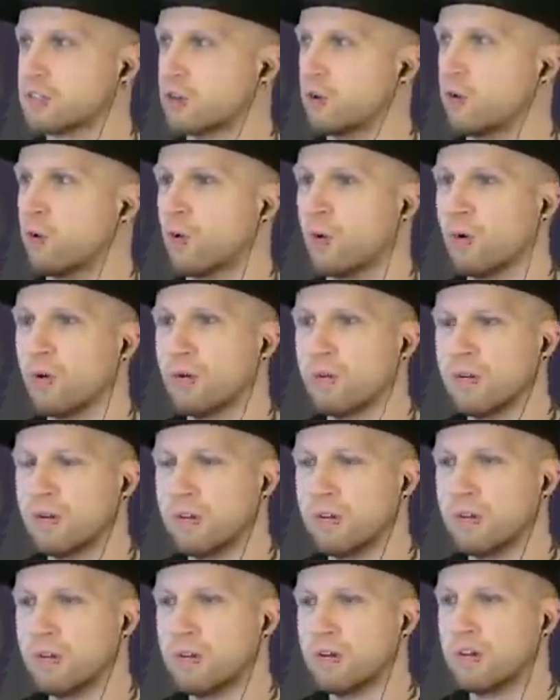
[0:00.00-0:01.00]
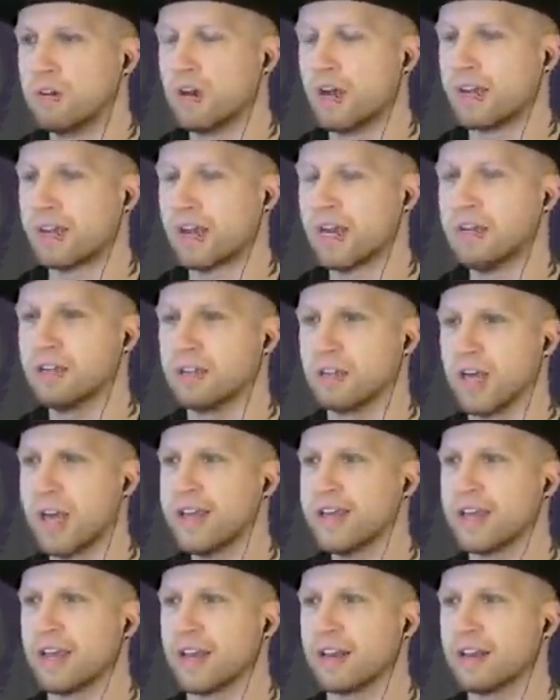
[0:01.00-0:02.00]
cool. I kind of
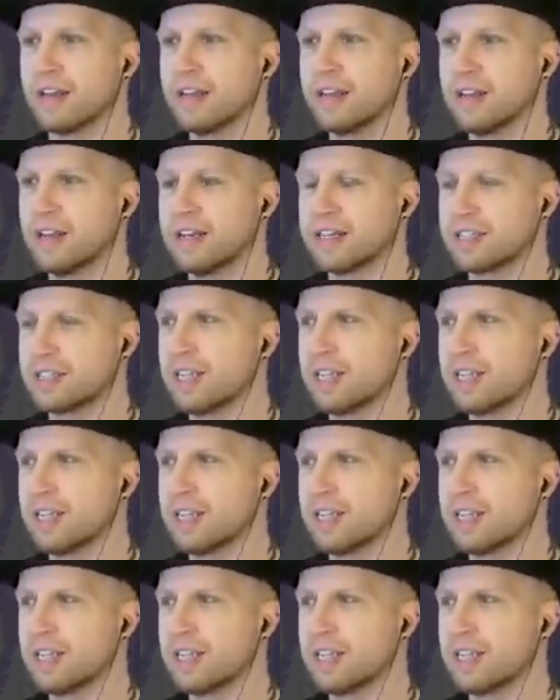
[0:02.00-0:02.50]
like it. It's